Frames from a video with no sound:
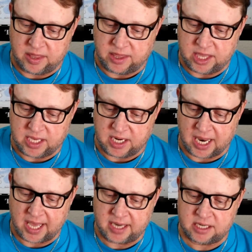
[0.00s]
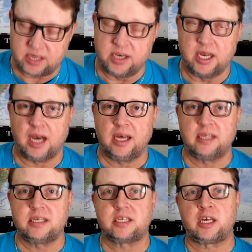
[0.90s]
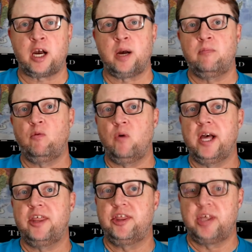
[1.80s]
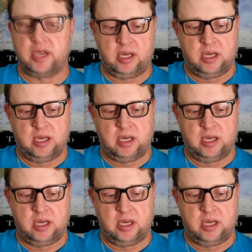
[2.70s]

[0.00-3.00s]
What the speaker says: The lens does come with